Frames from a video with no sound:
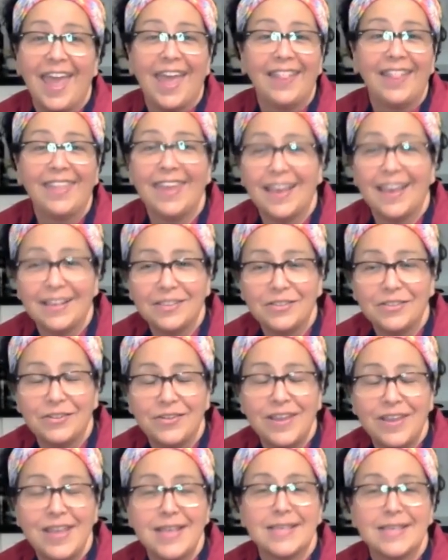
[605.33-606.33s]
And the
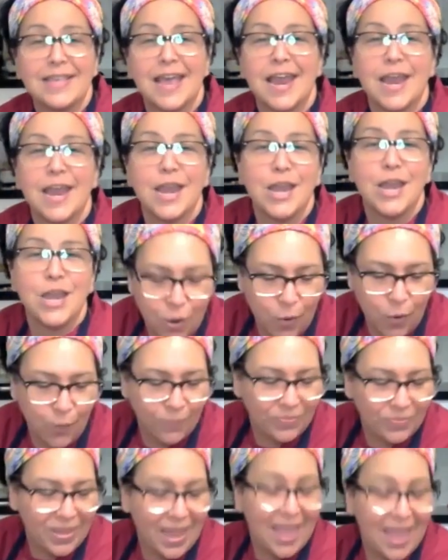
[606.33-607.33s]
answer is
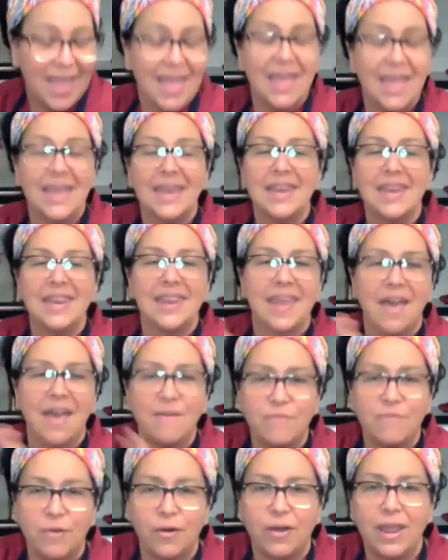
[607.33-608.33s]
no,
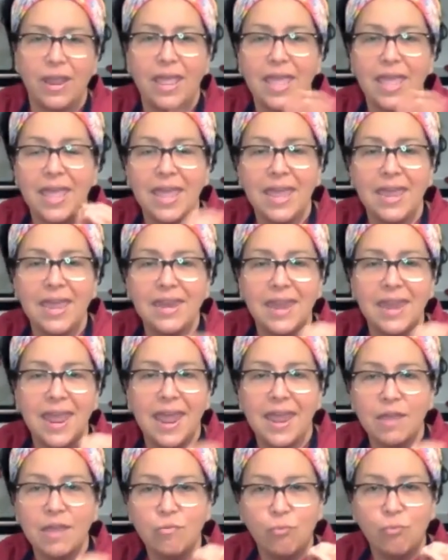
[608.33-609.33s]
never. In
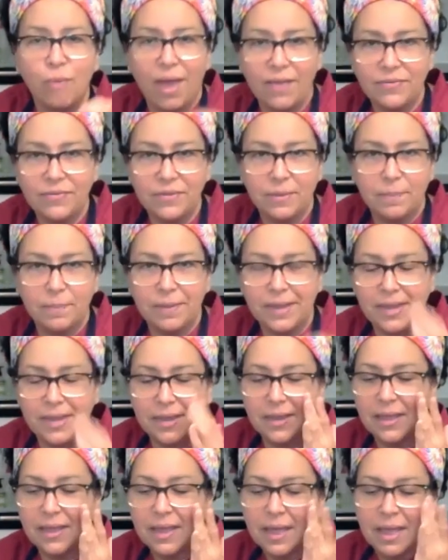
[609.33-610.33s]
a
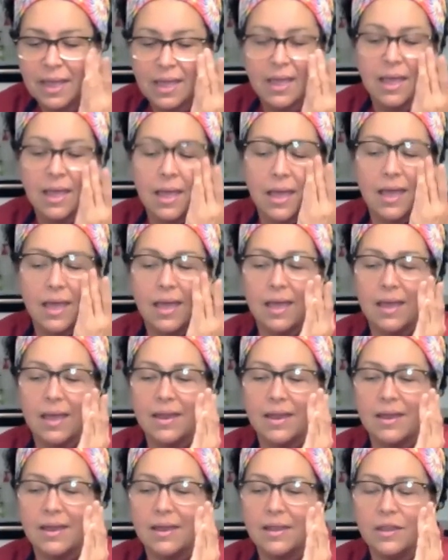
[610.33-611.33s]
recipe,
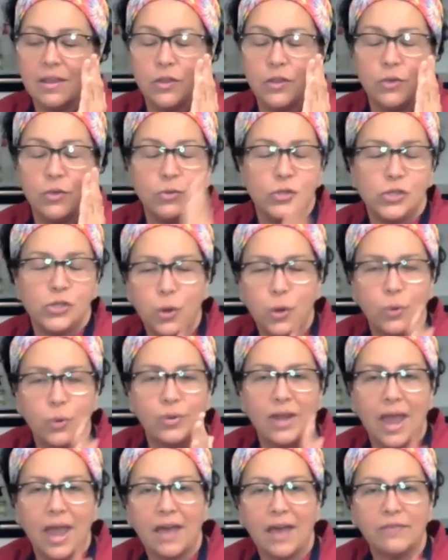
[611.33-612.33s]
you
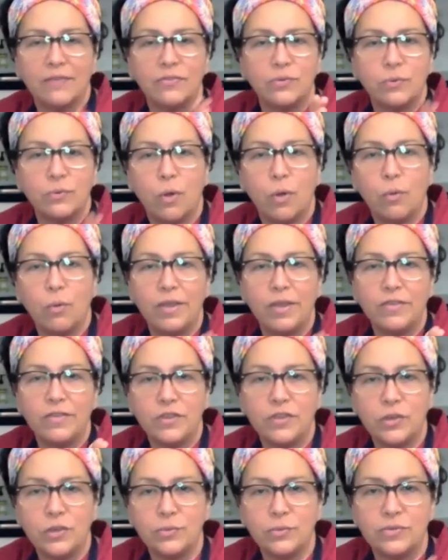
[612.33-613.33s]
don't have to
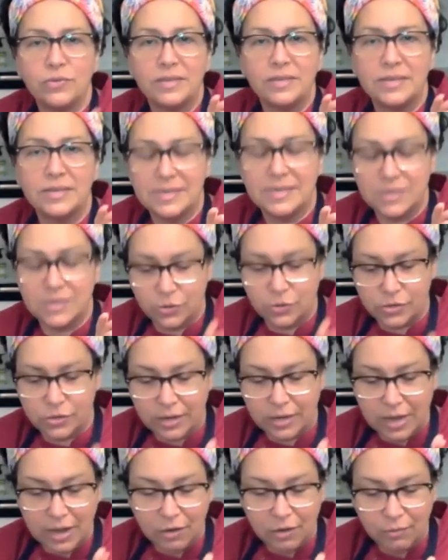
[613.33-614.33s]
always use this
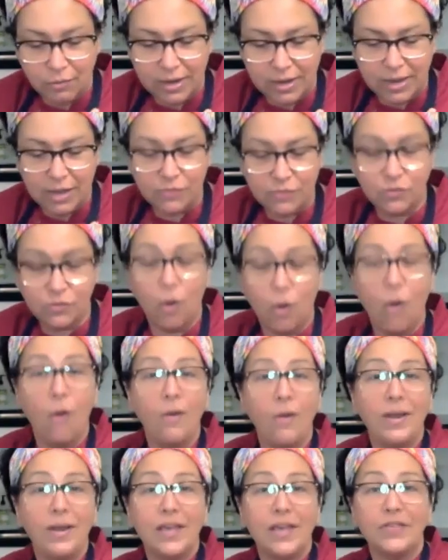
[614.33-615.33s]
certain ingredients.
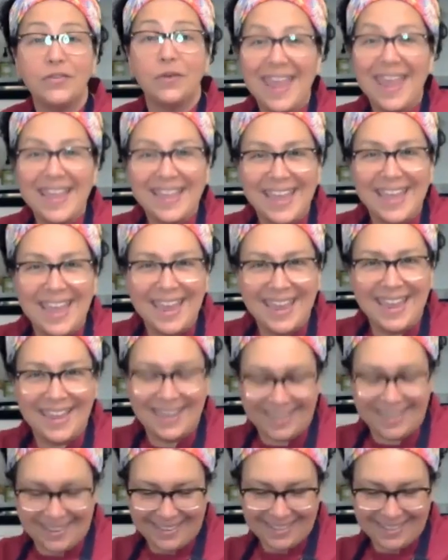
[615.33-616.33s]
Only
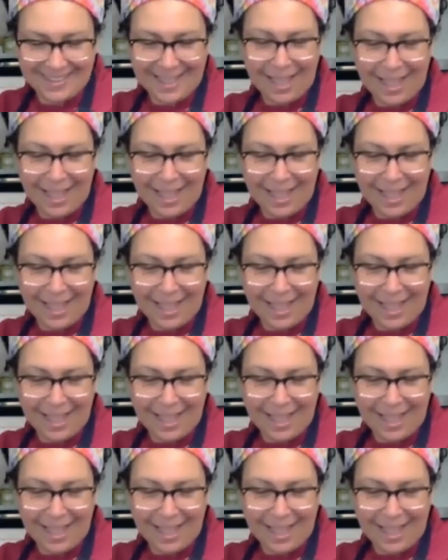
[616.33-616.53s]
baking.